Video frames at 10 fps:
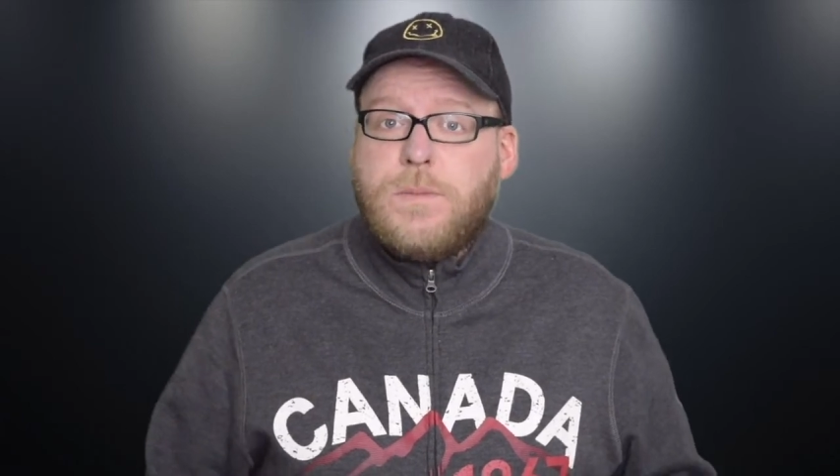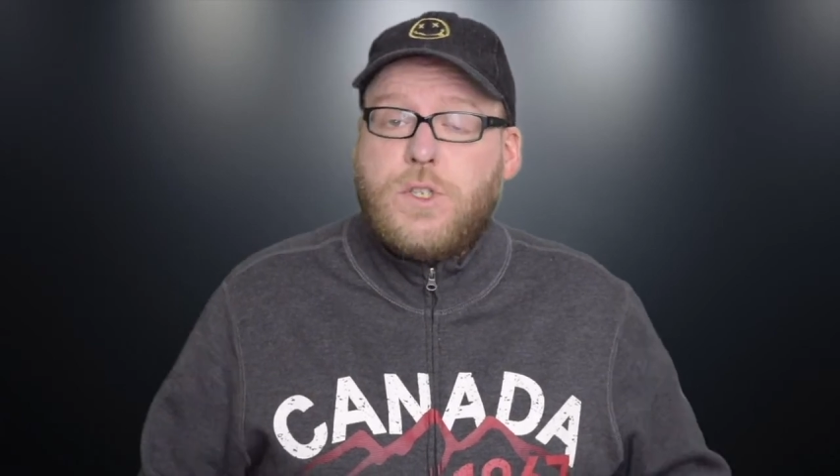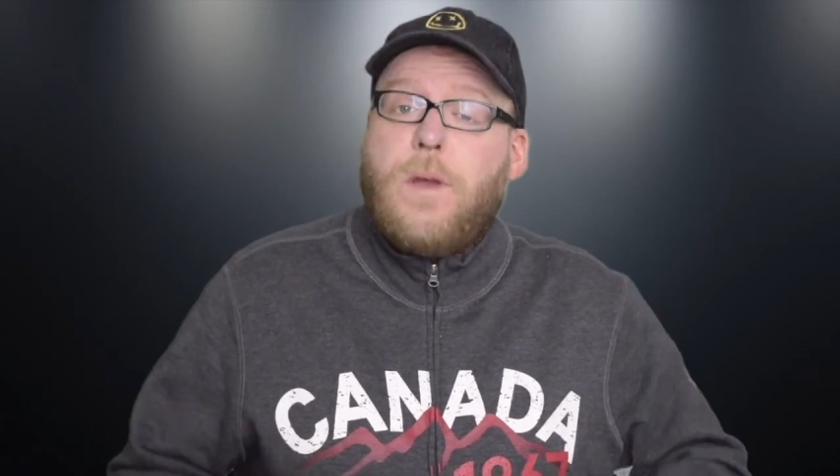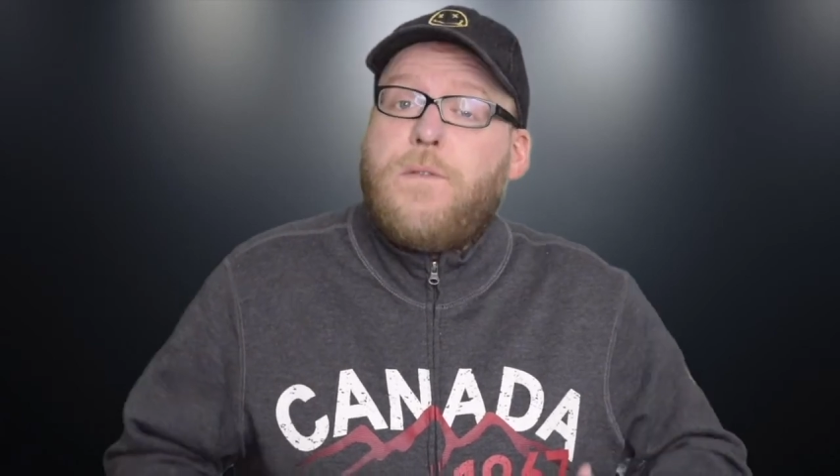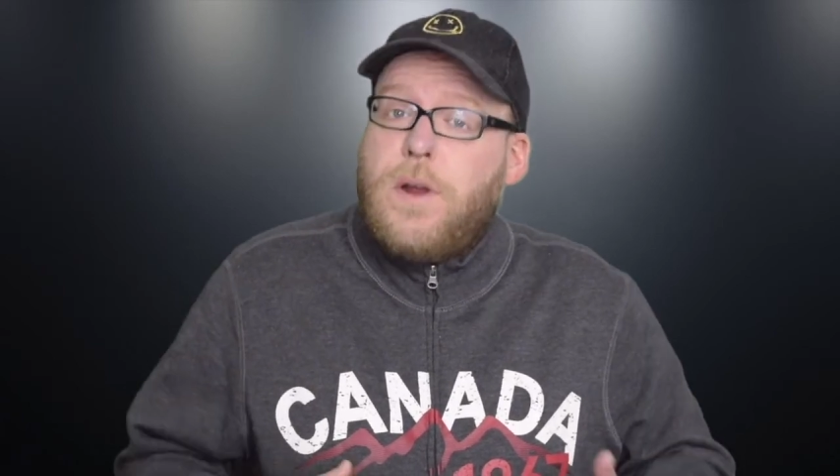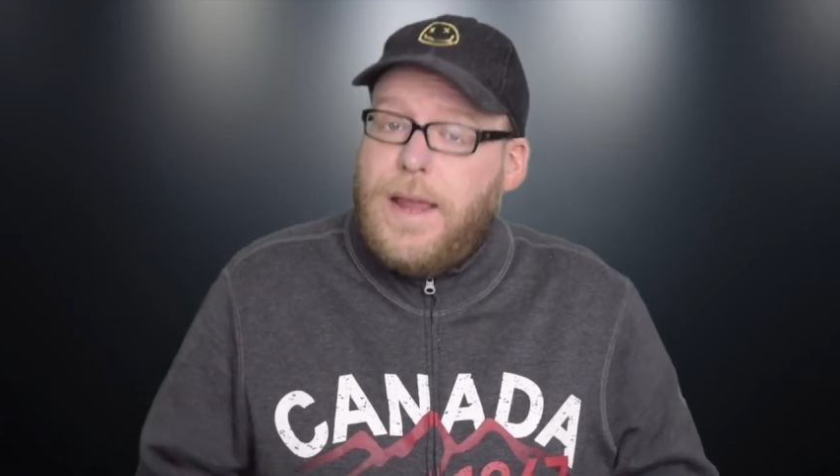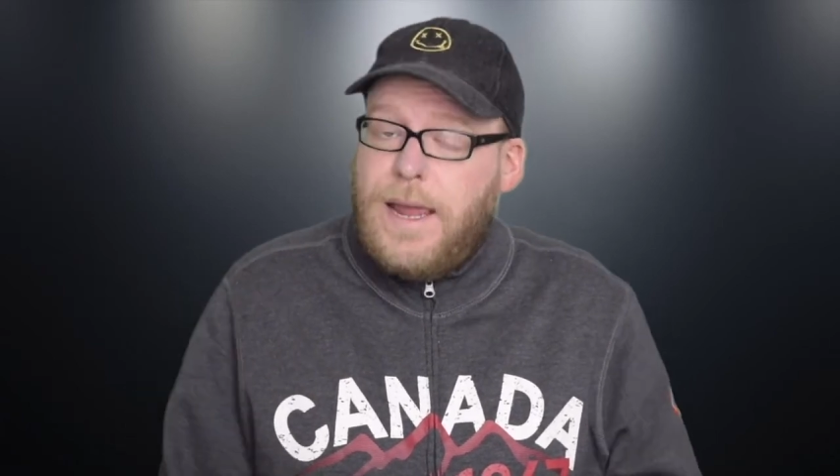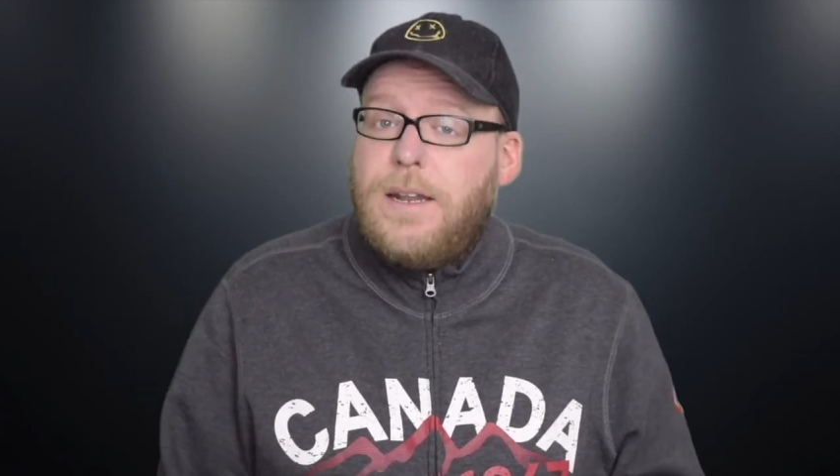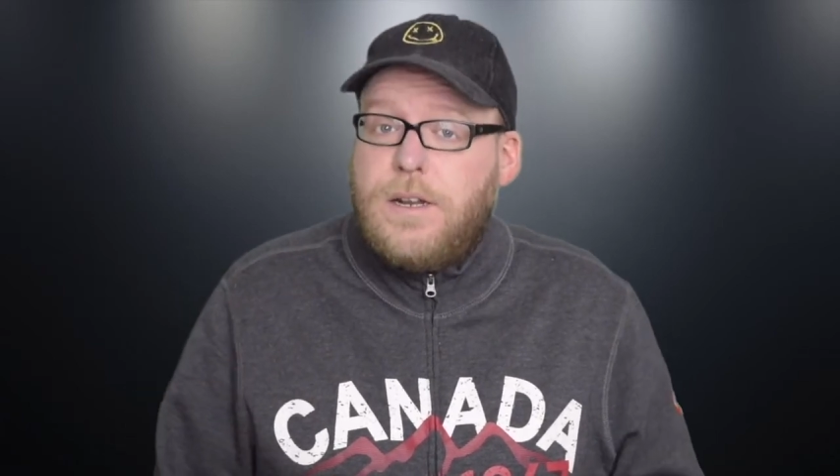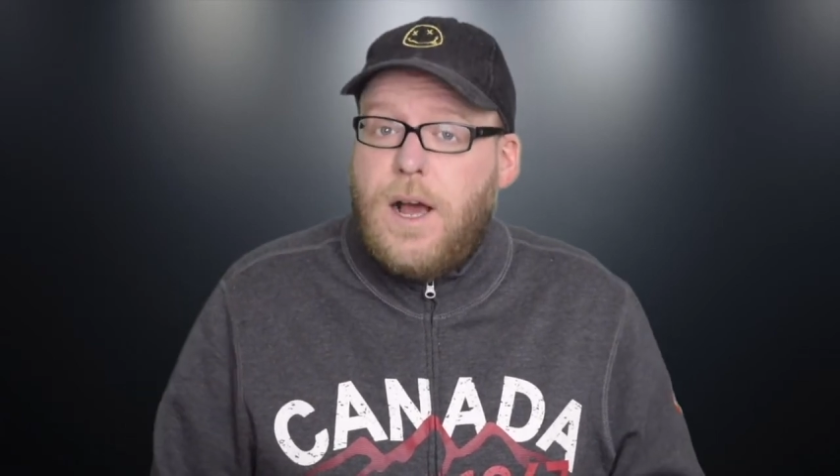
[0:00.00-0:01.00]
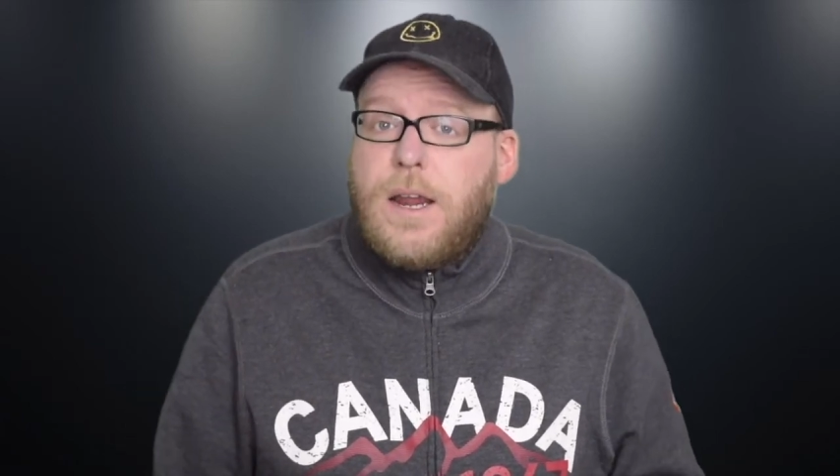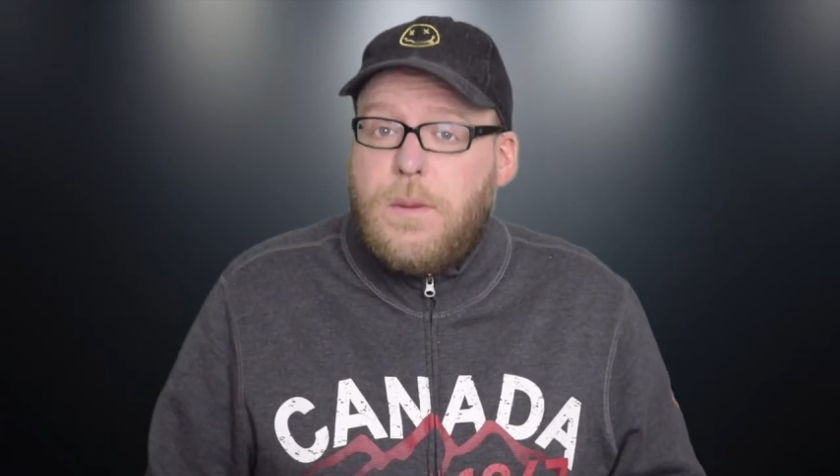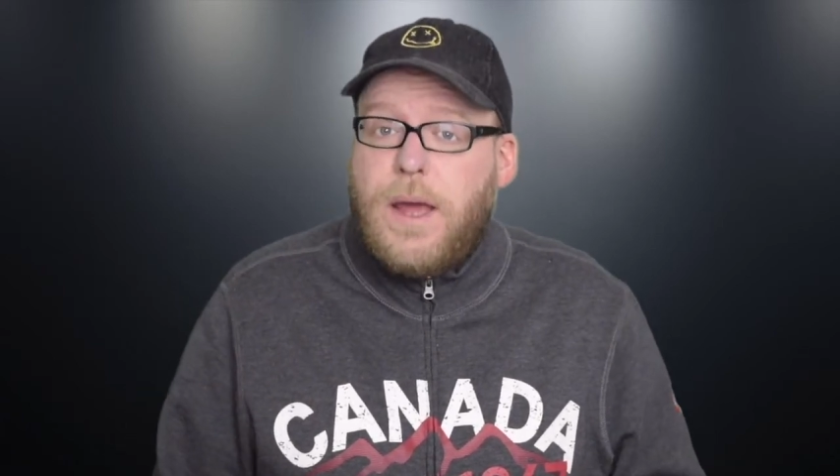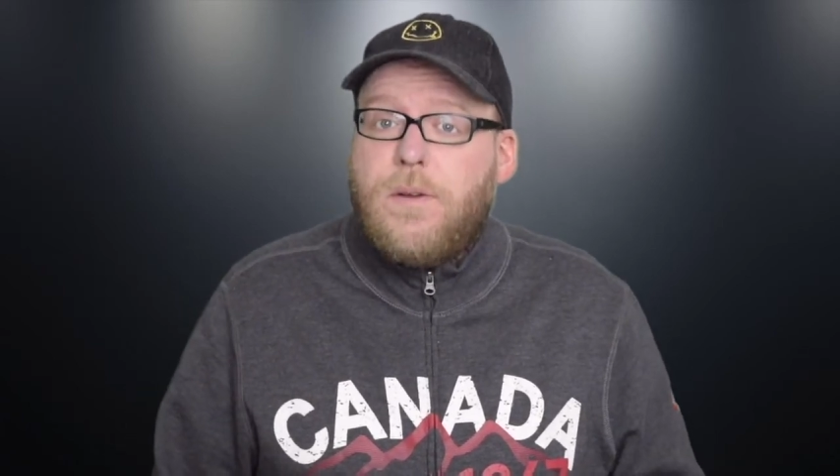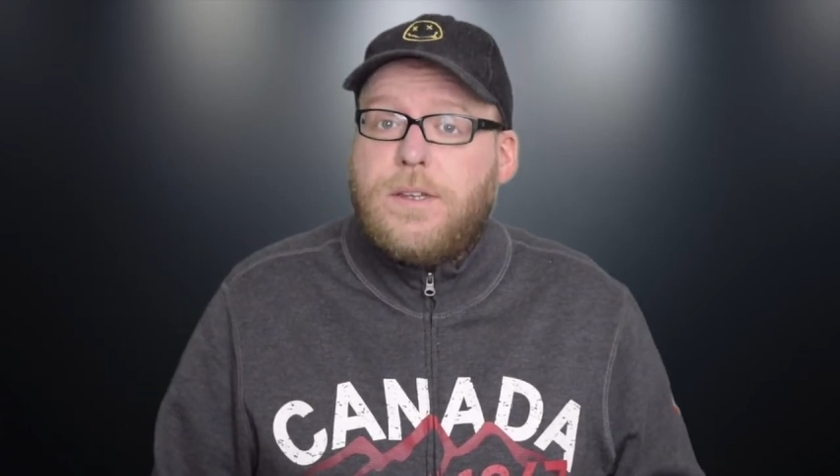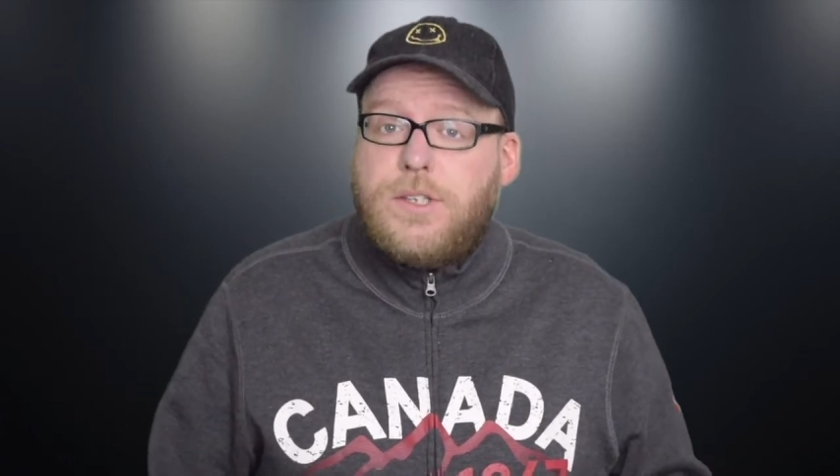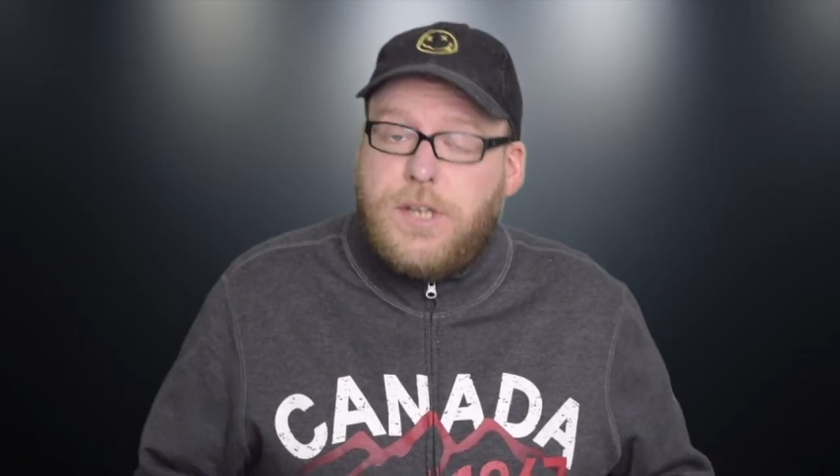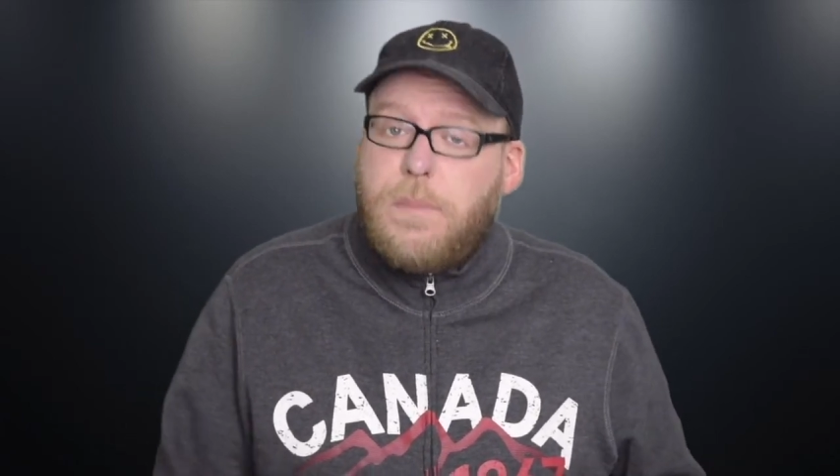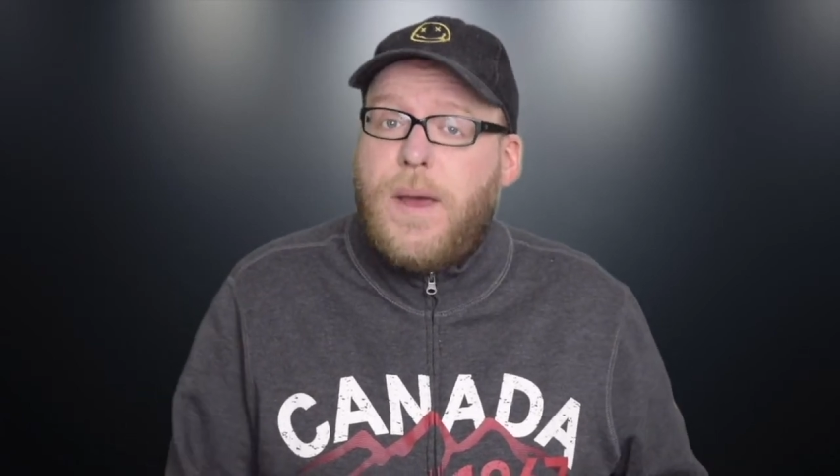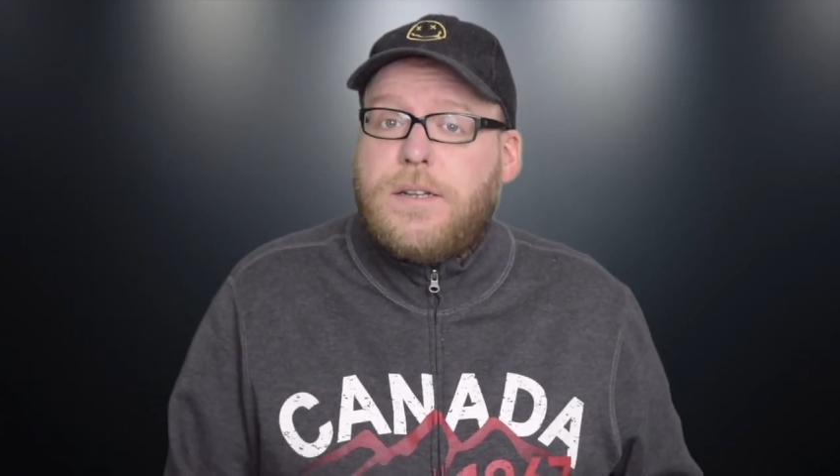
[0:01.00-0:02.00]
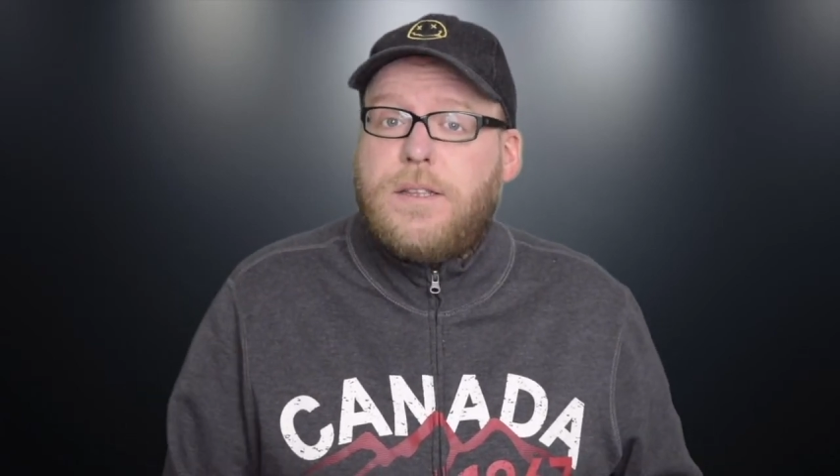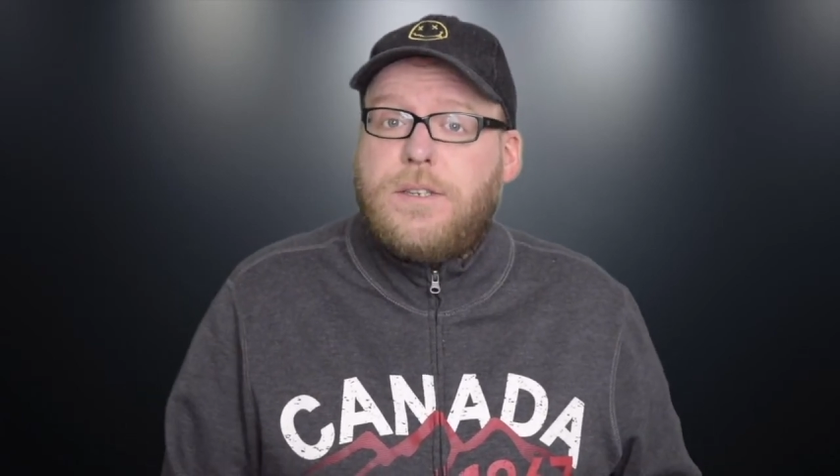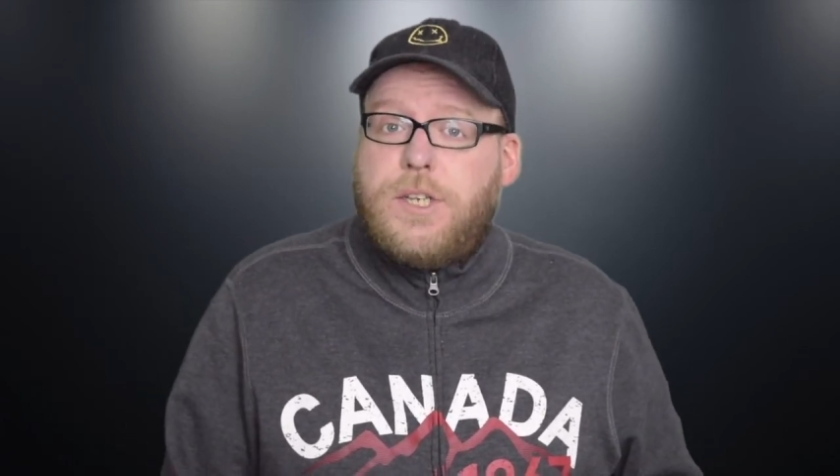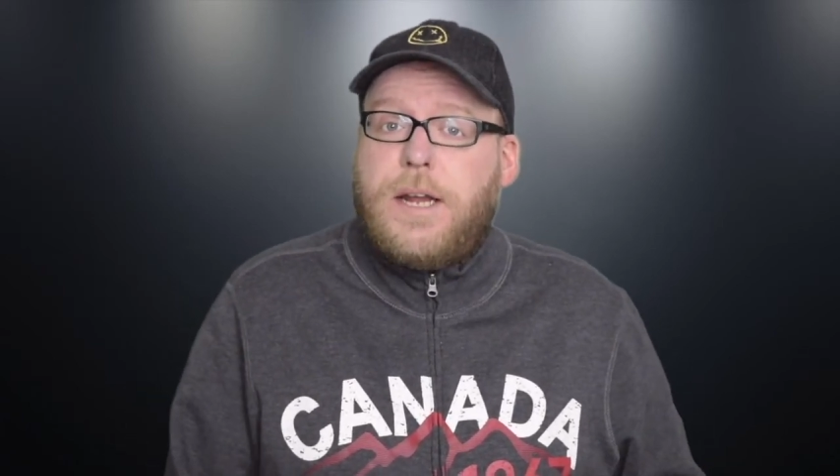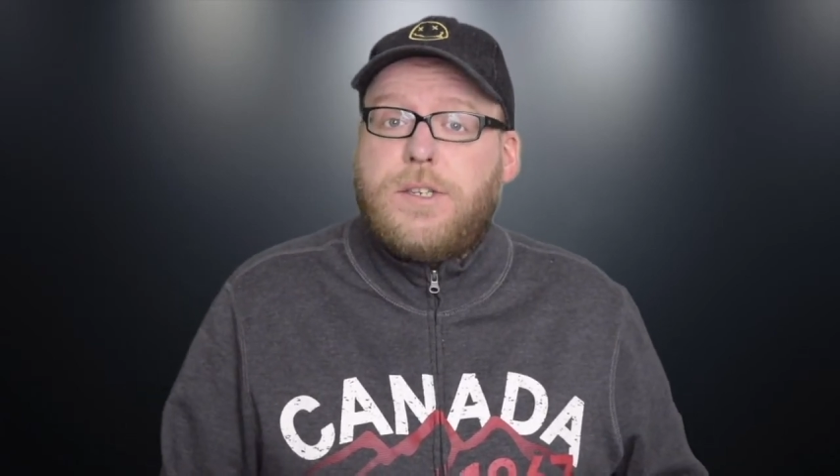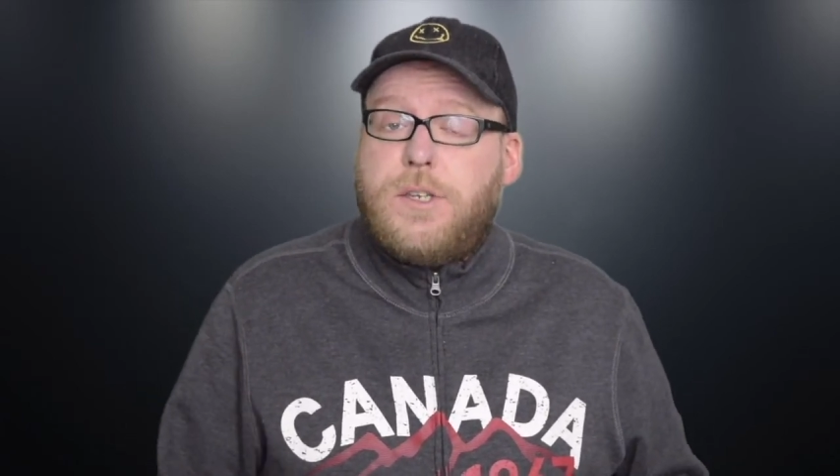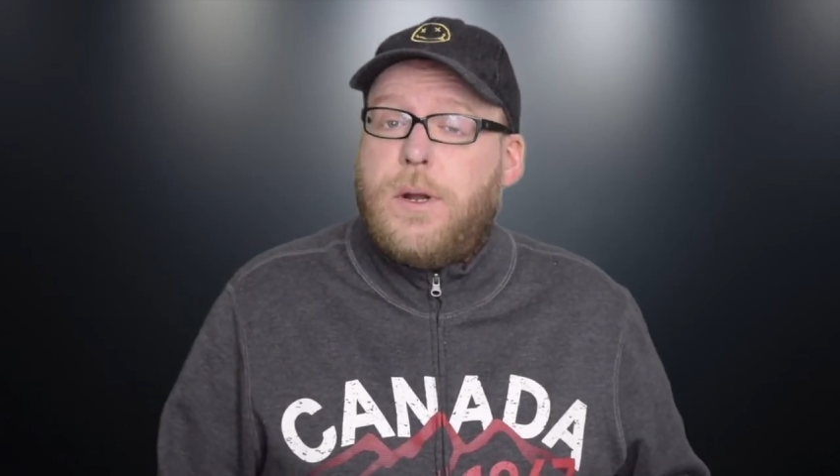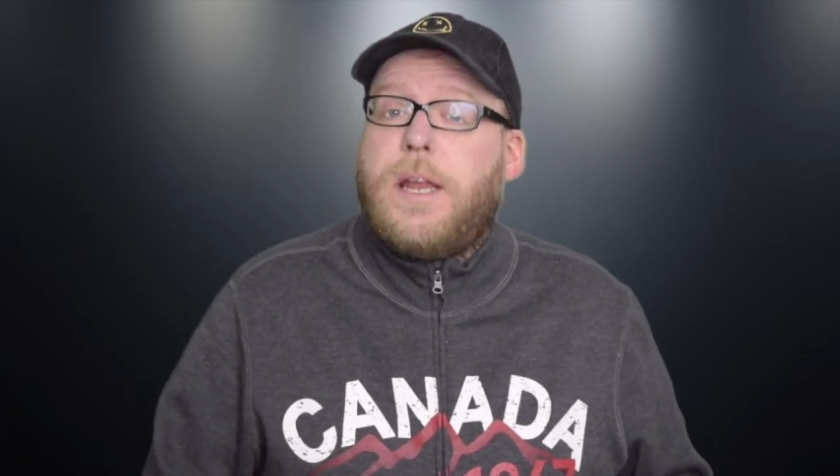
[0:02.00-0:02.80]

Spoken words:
So if you're into documentaries, check back to this channel soon.